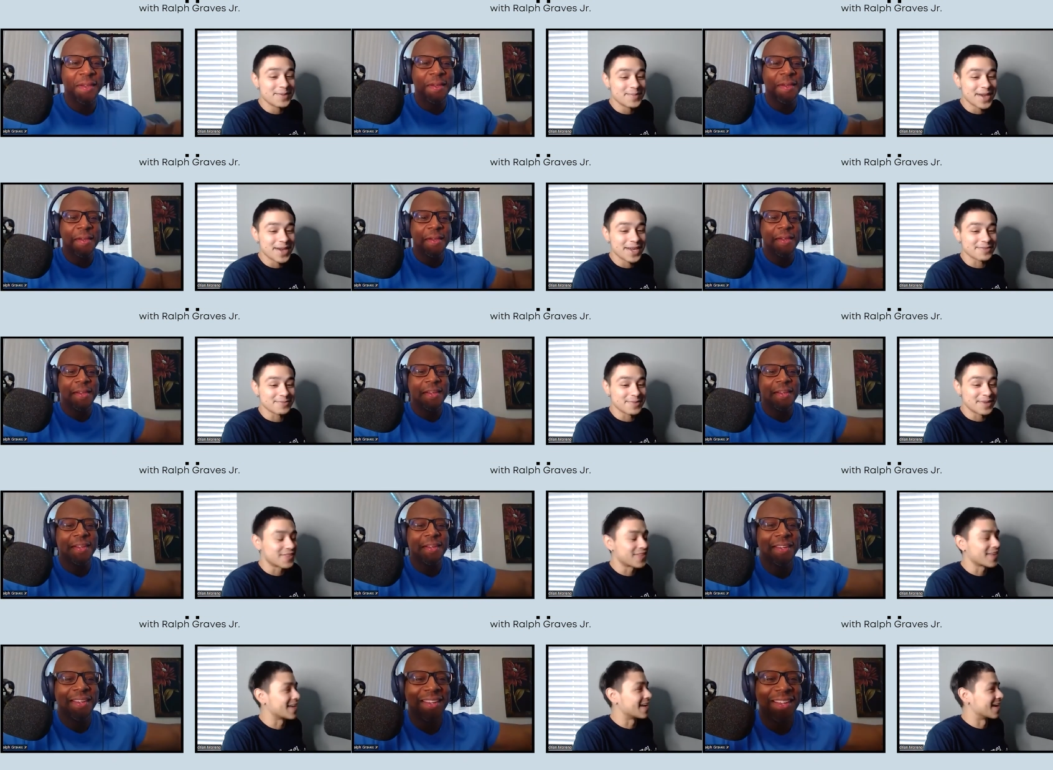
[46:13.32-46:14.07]
Speaker 1: makes me
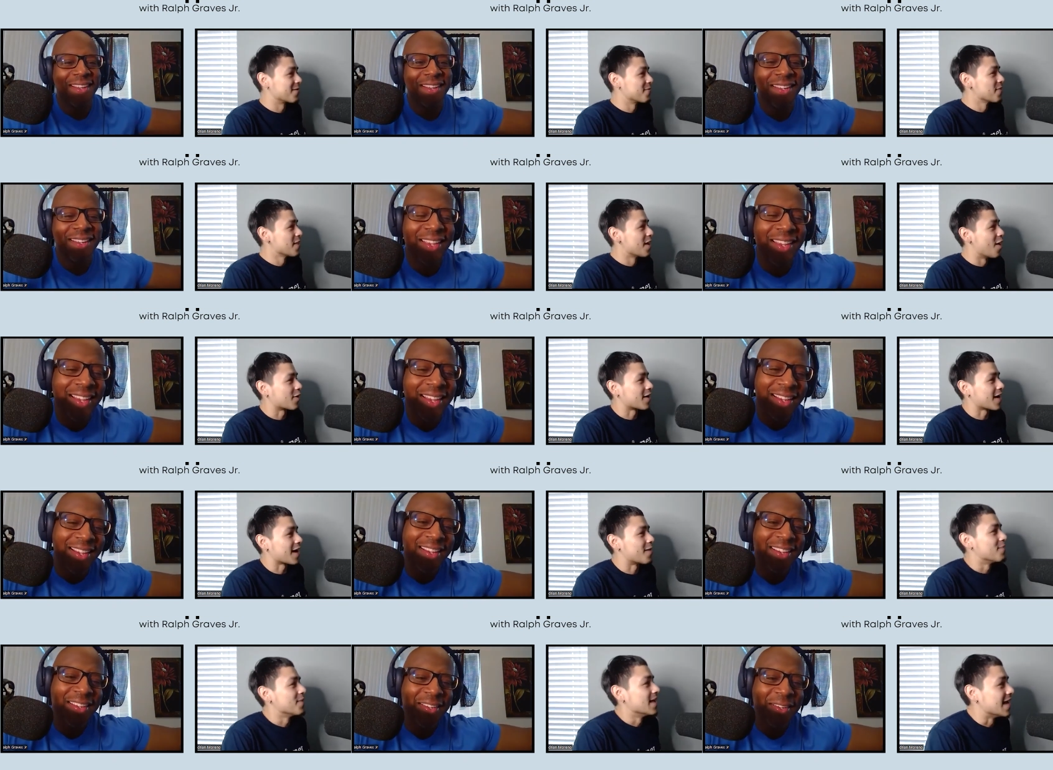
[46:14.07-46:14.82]
think. Okay,
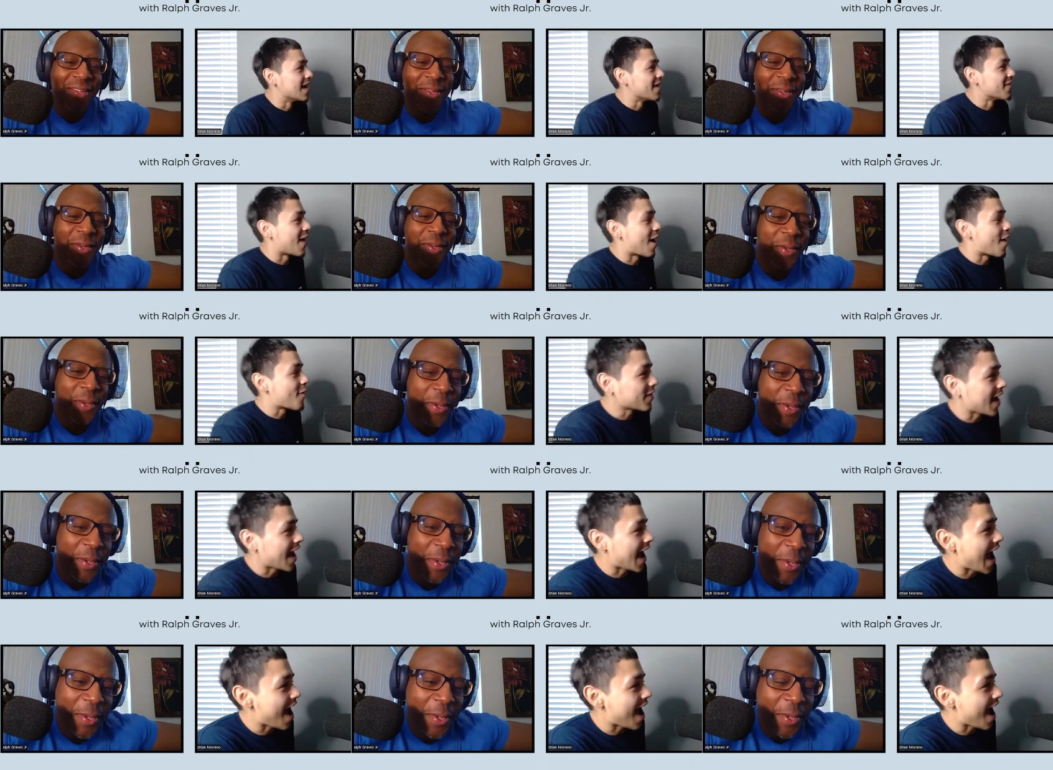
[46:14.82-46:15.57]
yeah. if I were to
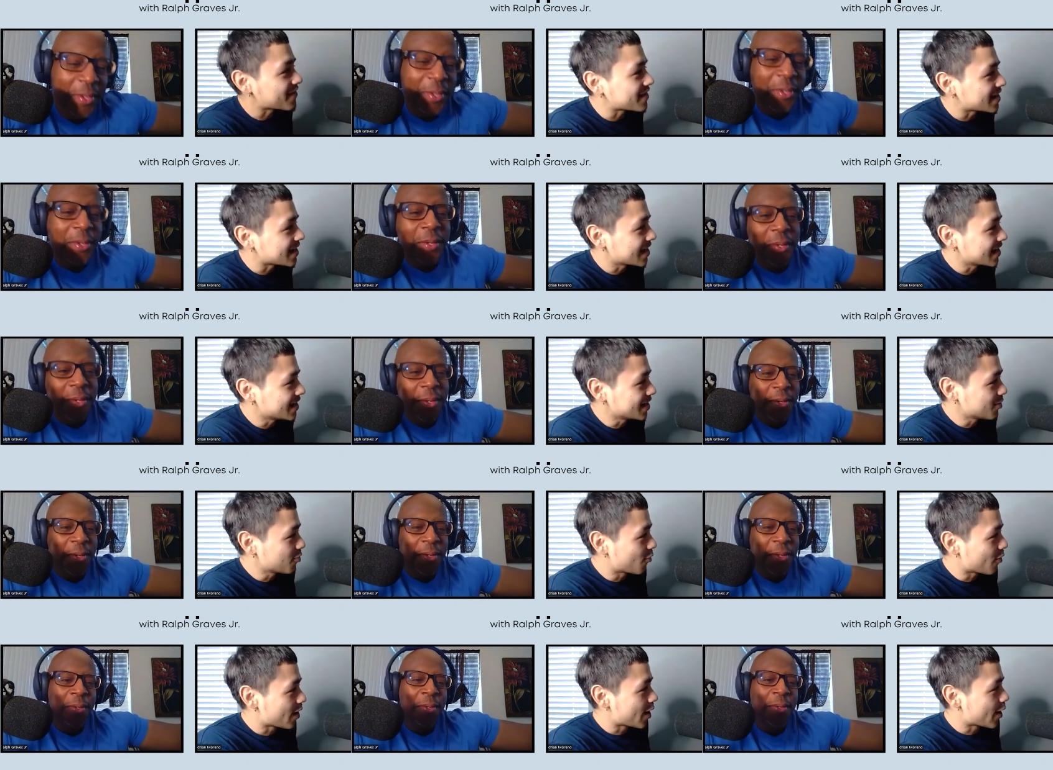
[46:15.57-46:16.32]
have it
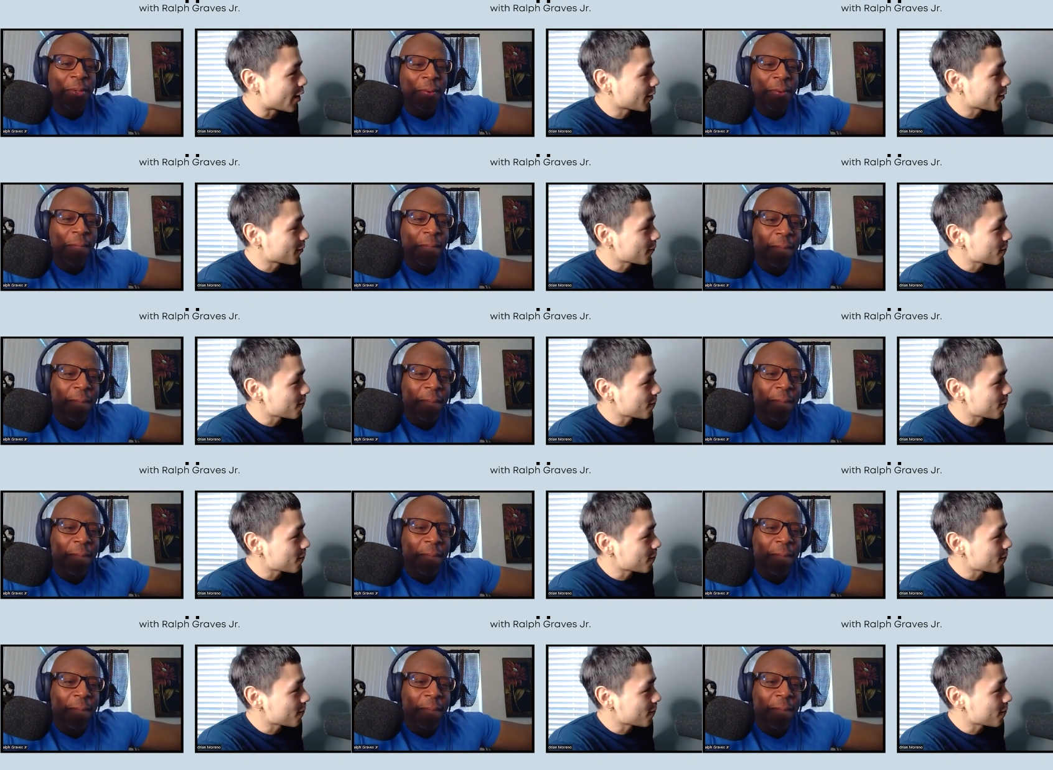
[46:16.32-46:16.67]
anywhere,